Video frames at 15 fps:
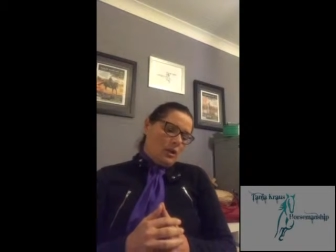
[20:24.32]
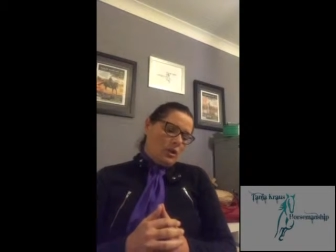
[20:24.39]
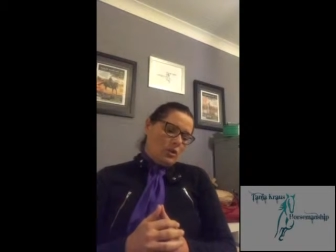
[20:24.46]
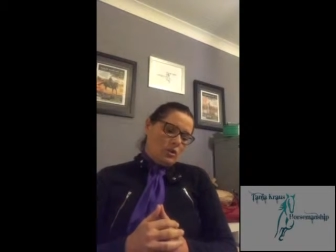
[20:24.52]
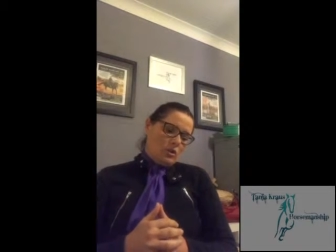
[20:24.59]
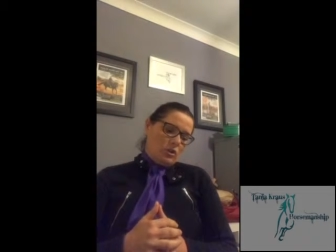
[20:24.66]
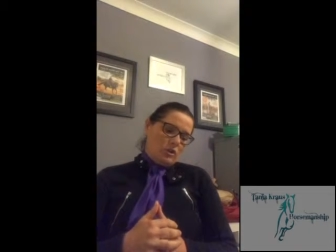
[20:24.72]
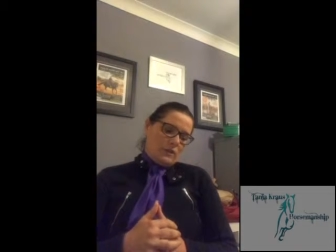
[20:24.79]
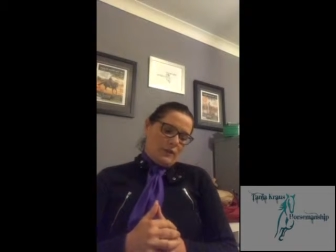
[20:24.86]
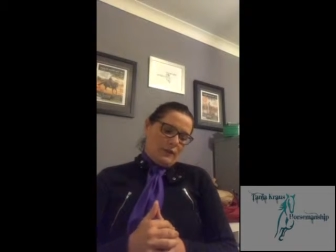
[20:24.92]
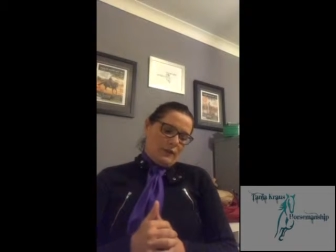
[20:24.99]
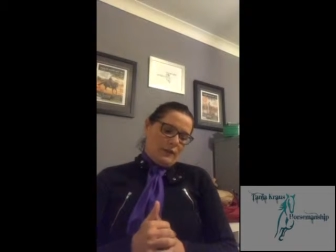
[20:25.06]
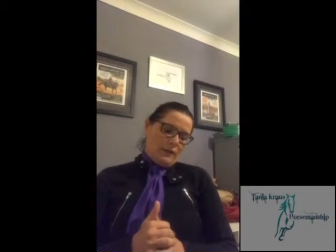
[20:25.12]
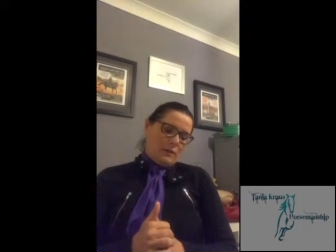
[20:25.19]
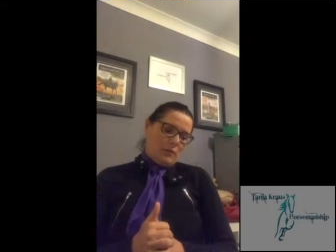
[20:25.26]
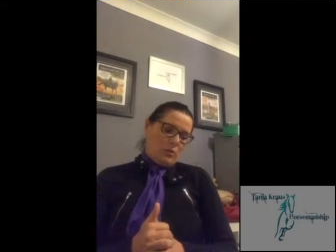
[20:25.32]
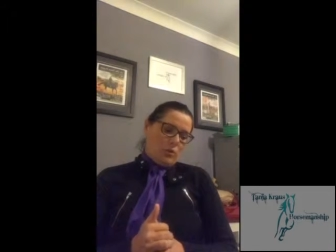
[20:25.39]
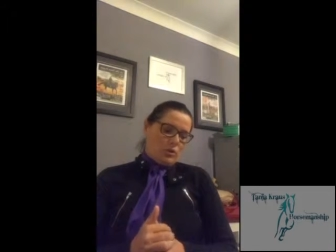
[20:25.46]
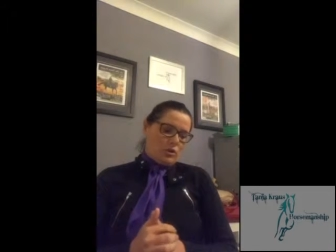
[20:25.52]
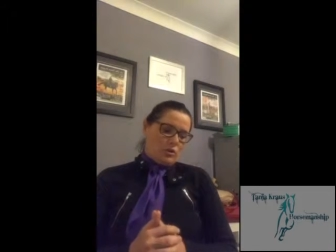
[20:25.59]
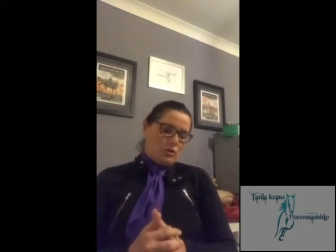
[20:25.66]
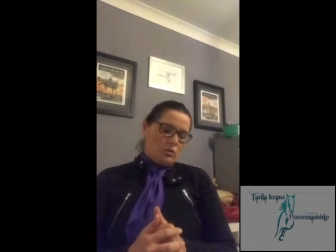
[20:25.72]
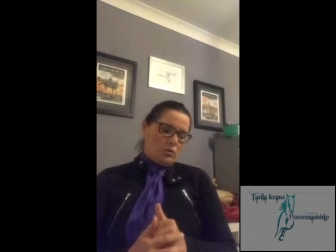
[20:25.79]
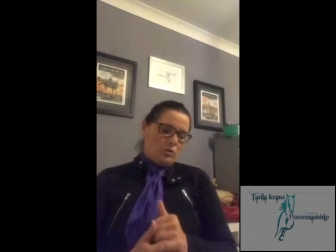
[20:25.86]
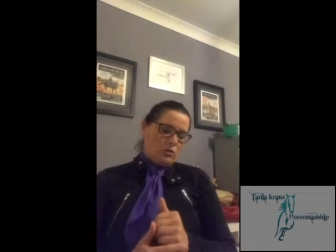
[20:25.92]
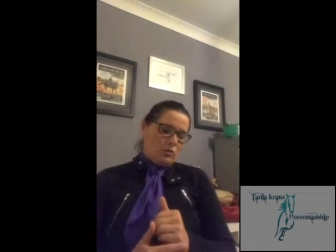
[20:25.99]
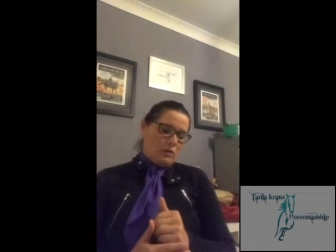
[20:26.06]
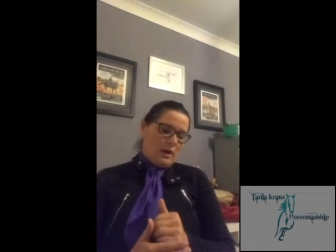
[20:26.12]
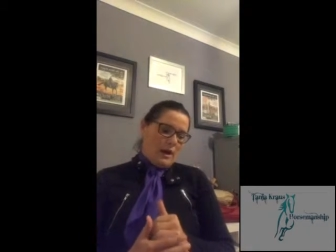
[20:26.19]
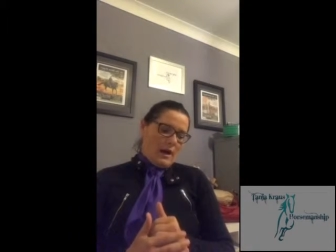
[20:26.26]
You definitely want
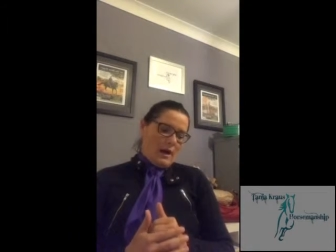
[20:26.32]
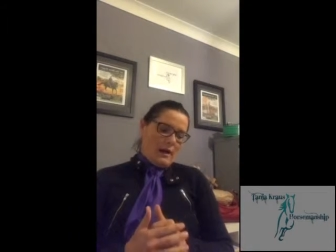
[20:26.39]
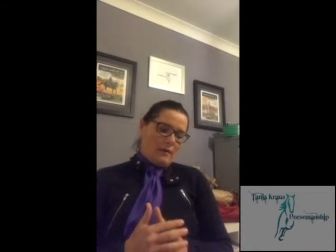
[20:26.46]
to